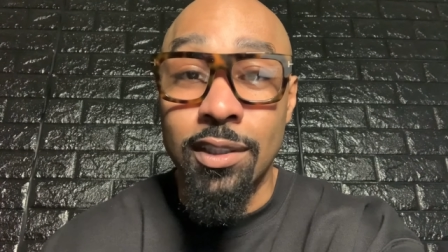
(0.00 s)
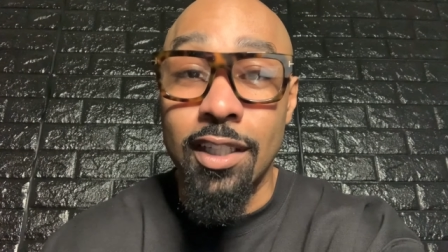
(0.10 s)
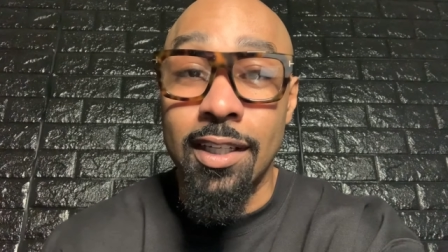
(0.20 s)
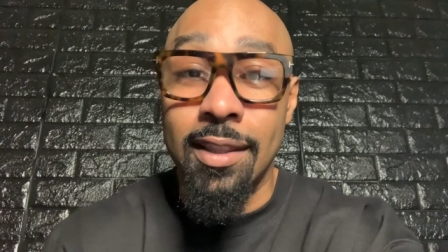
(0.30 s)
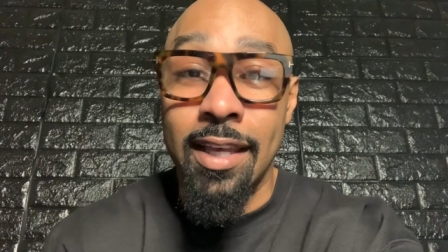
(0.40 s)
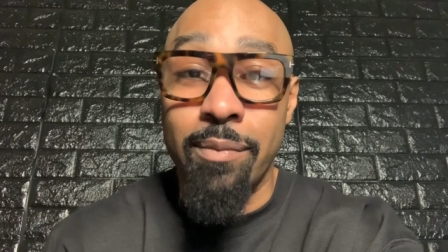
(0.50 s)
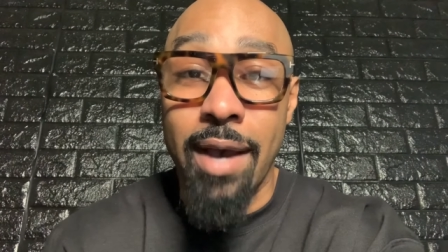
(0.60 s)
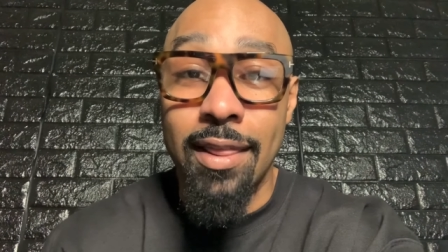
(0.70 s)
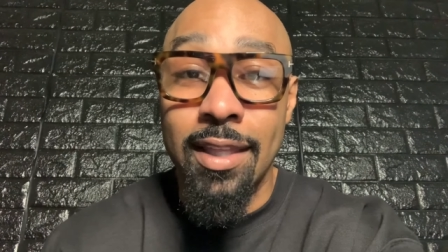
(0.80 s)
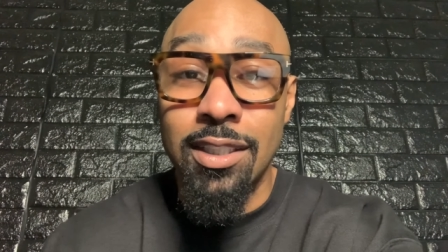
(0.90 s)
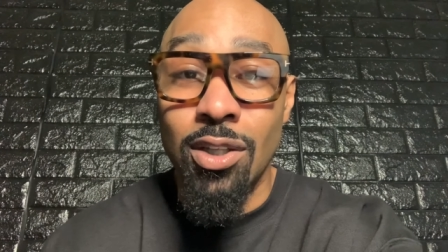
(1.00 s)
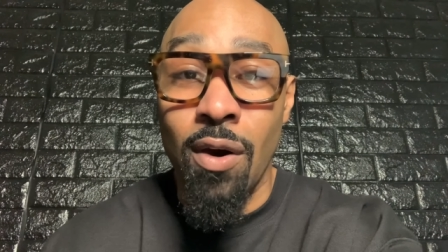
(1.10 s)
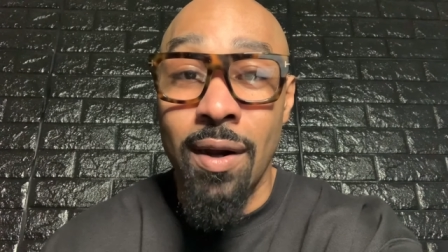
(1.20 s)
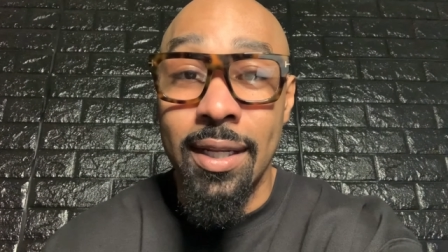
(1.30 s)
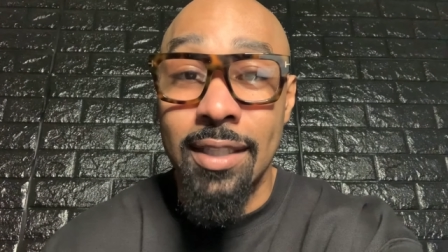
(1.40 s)
The good thing about this
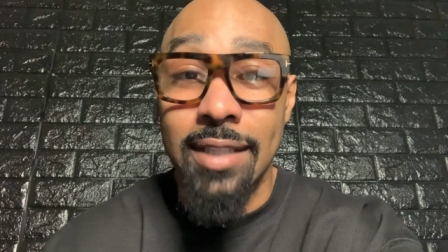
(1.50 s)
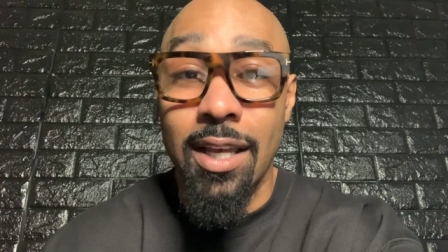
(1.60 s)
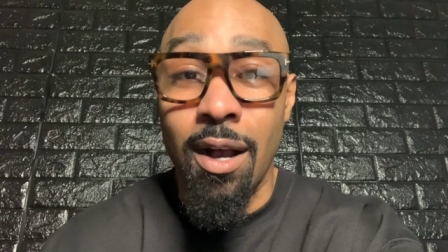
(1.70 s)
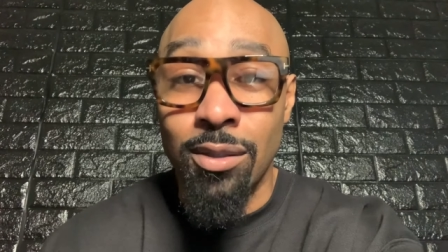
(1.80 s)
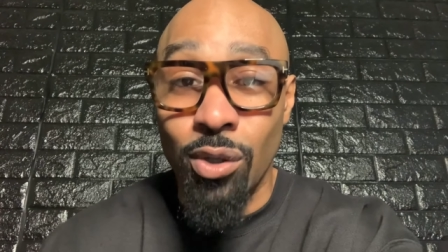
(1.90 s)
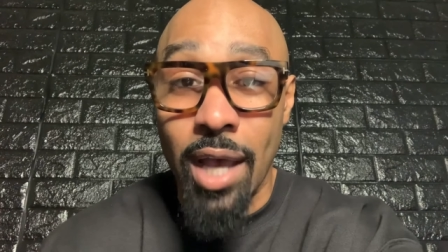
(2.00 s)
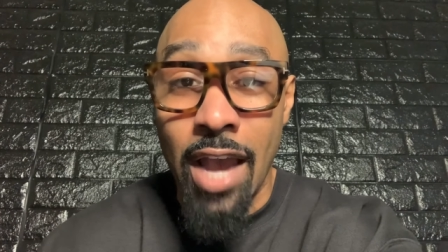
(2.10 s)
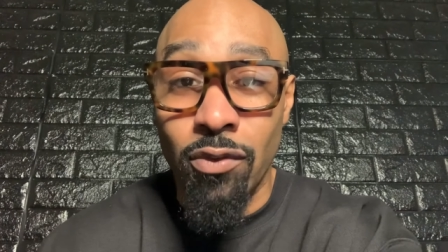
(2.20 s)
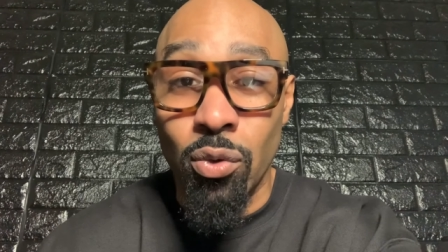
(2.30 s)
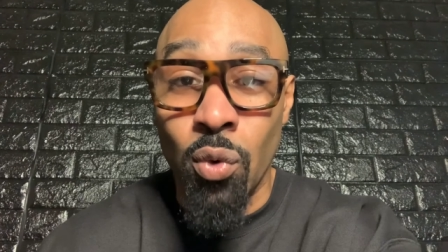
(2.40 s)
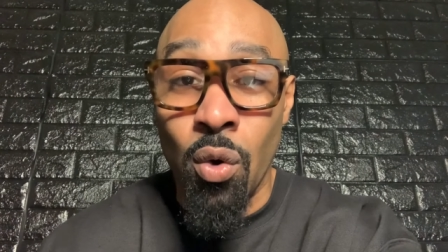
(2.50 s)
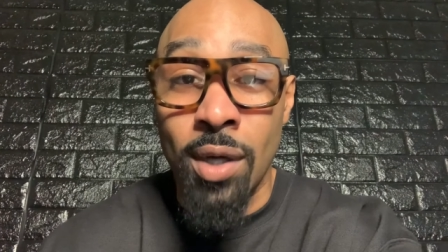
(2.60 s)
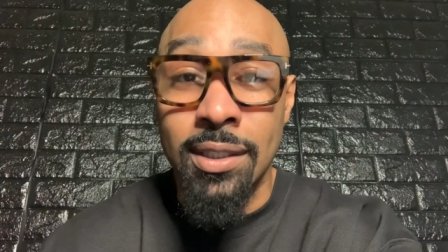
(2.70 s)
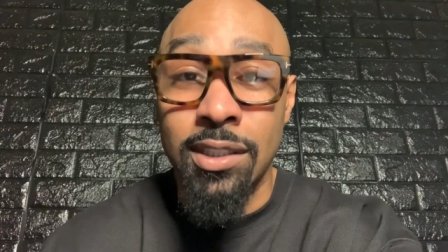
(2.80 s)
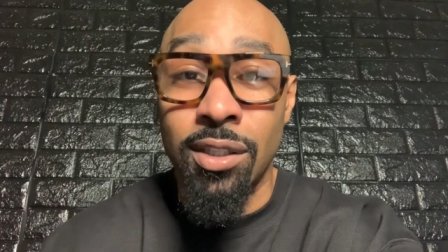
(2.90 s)
card is they also have rewards that